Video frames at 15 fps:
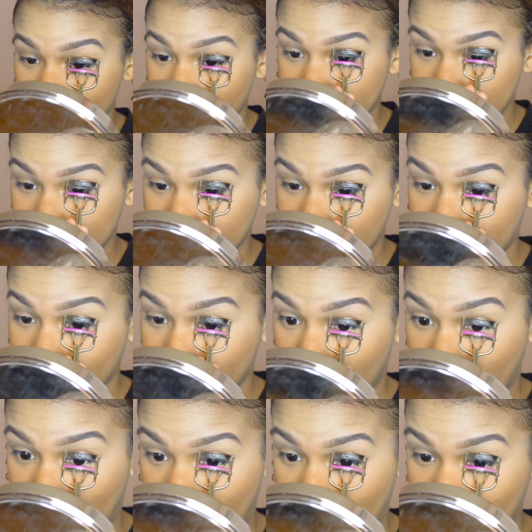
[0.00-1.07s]
So I just take
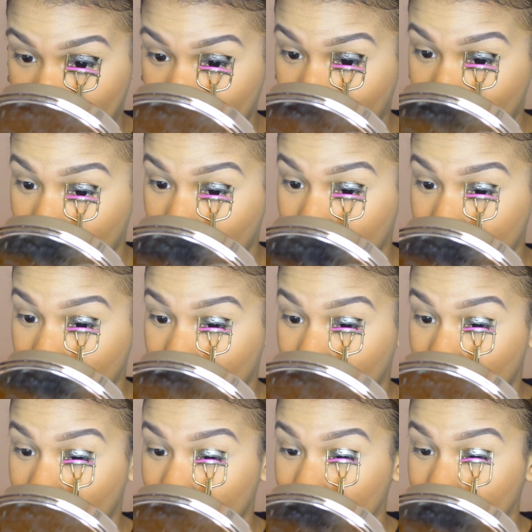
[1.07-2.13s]
my
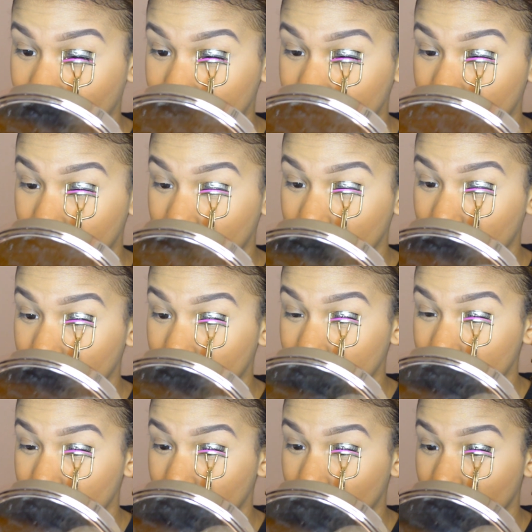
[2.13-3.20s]
eyelashes